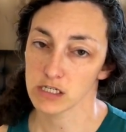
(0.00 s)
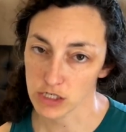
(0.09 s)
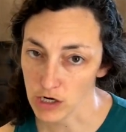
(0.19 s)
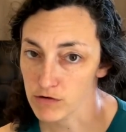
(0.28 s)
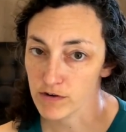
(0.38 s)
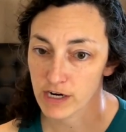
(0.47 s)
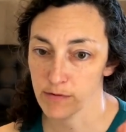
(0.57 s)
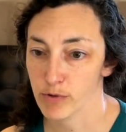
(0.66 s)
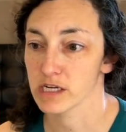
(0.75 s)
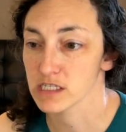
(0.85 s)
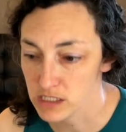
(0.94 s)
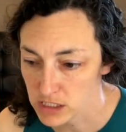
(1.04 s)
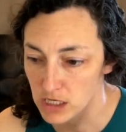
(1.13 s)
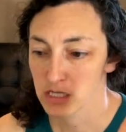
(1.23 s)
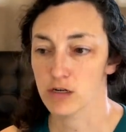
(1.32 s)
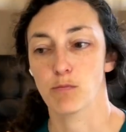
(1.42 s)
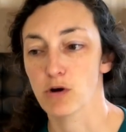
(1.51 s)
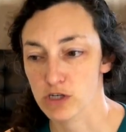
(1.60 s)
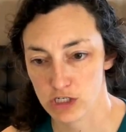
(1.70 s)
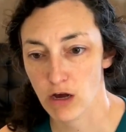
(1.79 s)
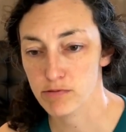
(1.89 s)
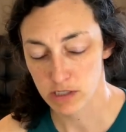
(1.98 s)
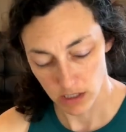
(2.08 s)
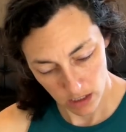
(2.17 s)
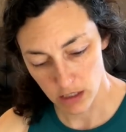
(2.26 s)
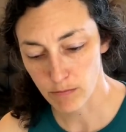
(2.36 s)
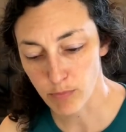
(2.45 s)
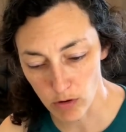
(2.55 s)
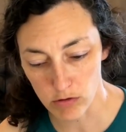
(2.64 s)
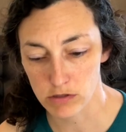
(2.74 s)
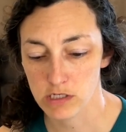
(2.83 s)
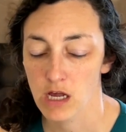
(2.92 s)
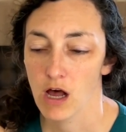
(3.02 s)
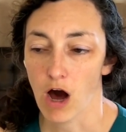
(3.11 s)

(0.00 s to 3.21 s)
your overhead presses, your push-ups, your pulls.